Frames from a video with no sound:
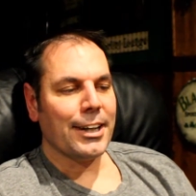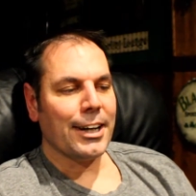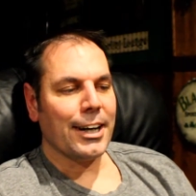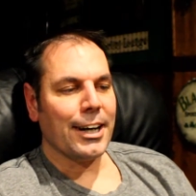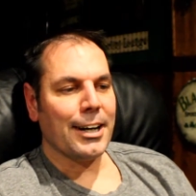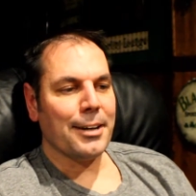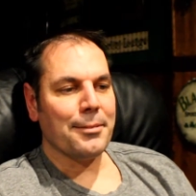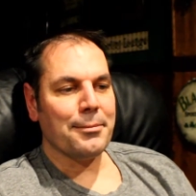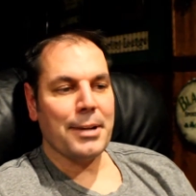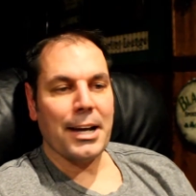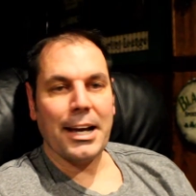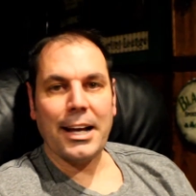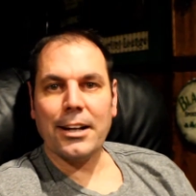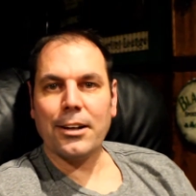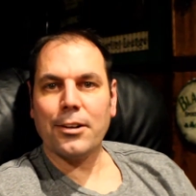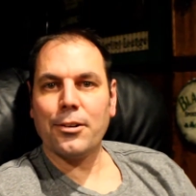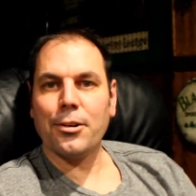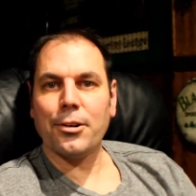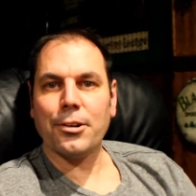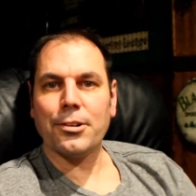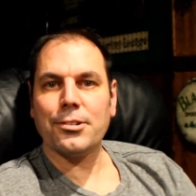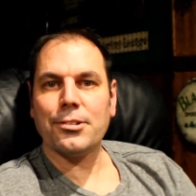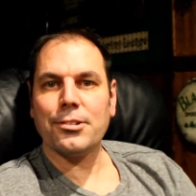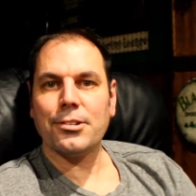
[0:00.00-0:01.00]
Um, and of
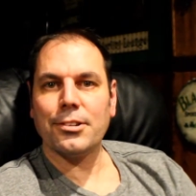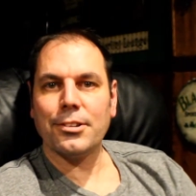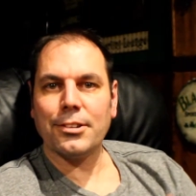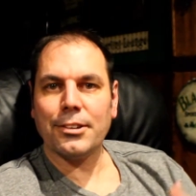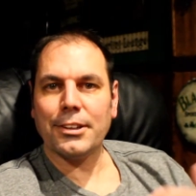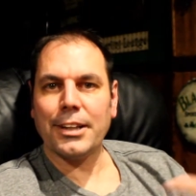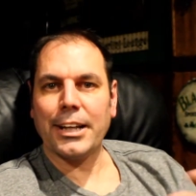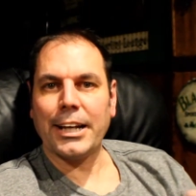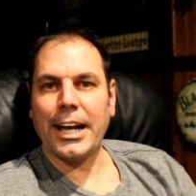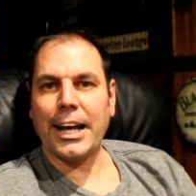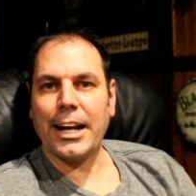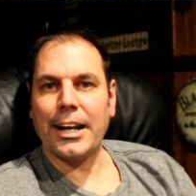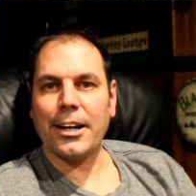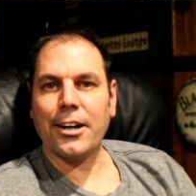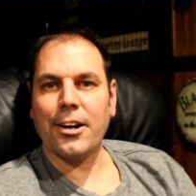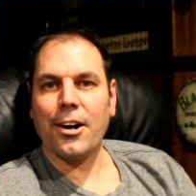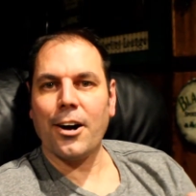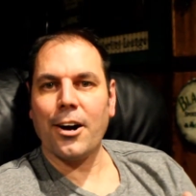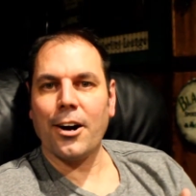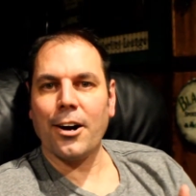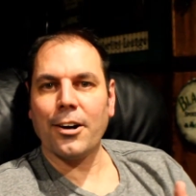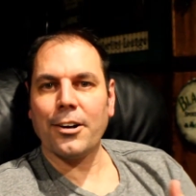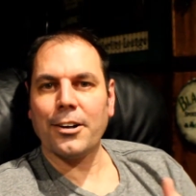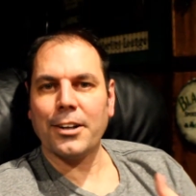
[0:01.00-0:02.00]
course, they get in a
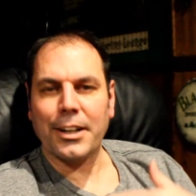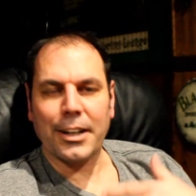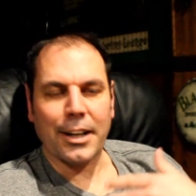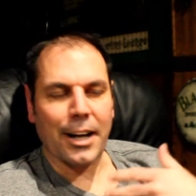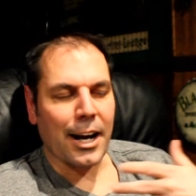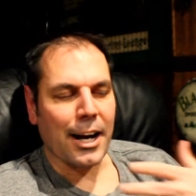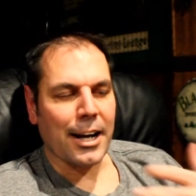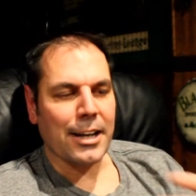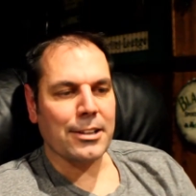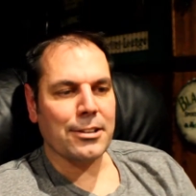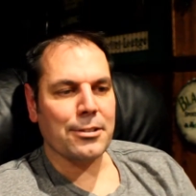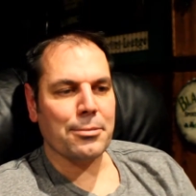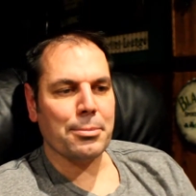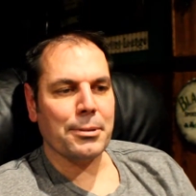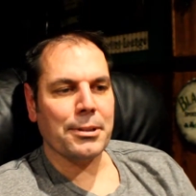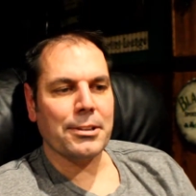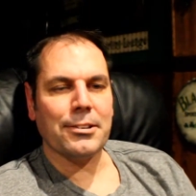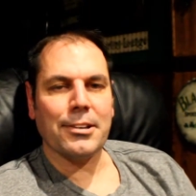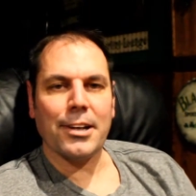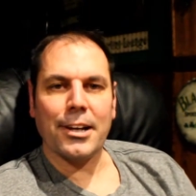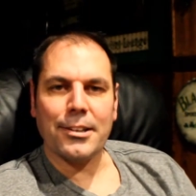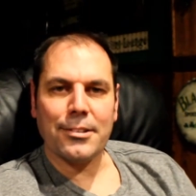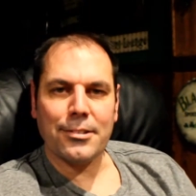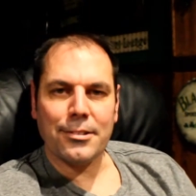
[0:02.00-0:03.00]
car in a high
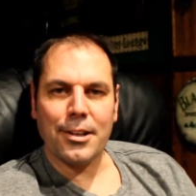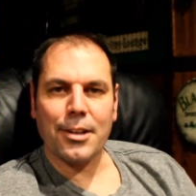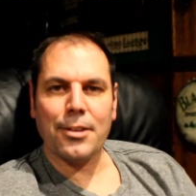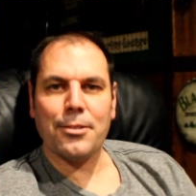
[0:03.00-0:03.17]
speed chase.